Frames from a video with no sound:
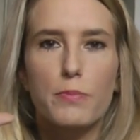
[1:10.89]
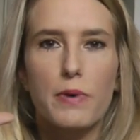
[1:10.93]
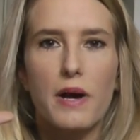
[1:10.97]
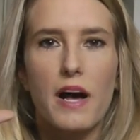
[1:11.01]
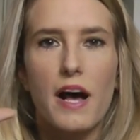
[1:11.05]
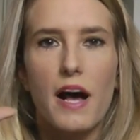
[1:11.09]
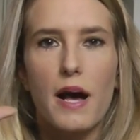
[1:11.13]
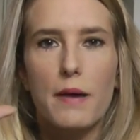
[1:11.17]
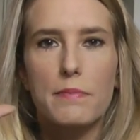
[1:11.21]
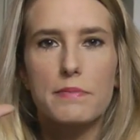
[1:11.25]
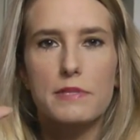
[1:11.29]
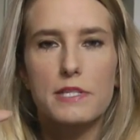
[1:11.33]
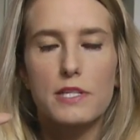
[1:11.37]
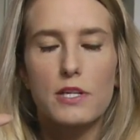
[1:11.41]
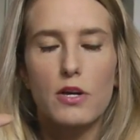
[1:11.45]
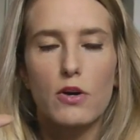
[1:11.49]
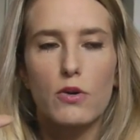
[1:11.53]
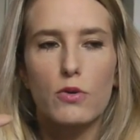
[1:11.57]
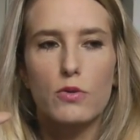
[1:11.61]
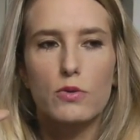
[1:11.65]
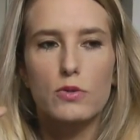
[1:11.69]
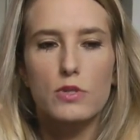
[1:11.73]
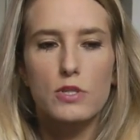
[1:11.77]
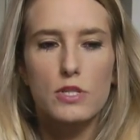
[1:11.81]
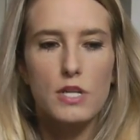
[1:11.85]
perhaps an
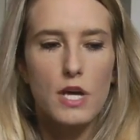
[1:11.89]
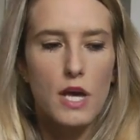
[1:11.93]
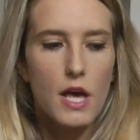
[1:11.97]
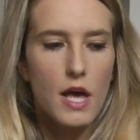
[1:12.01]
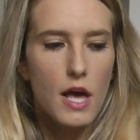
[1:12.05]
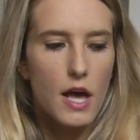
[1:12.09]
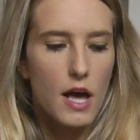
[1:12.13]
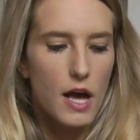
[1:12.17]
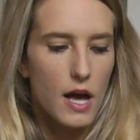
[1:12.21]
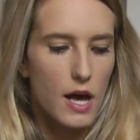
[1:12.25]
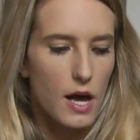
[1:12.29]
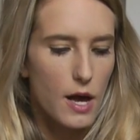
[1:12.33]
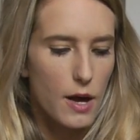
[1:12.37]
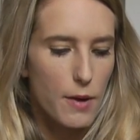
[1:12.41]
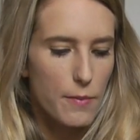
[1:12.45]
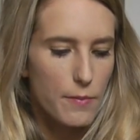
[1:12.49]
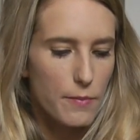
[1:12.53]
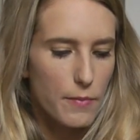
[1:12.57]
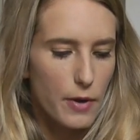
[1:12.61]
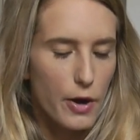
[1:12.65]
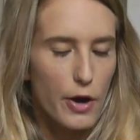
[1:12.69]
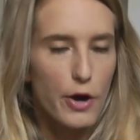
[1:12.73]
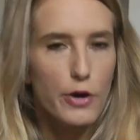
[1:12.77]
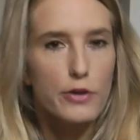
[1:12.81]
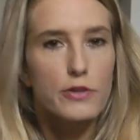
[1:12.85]
old
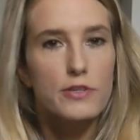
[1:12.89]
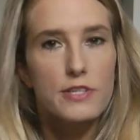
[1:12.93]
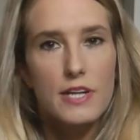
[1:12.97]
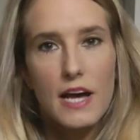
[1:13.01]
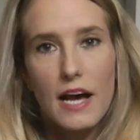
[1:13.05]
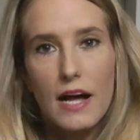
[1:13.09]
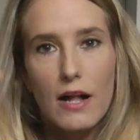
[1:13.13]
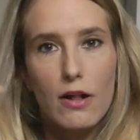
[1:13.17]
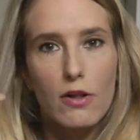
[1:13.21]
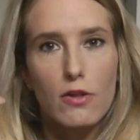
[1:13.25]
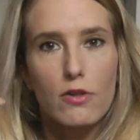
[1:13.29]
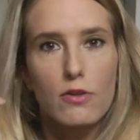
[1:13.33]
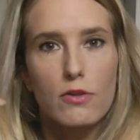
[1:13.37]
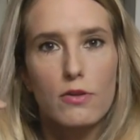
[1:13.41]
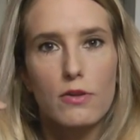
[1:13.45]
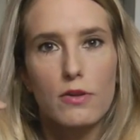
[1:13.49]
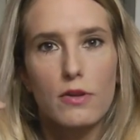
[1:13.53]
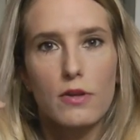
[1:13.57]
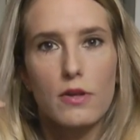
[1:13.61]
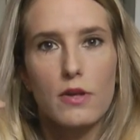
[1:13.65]
hotel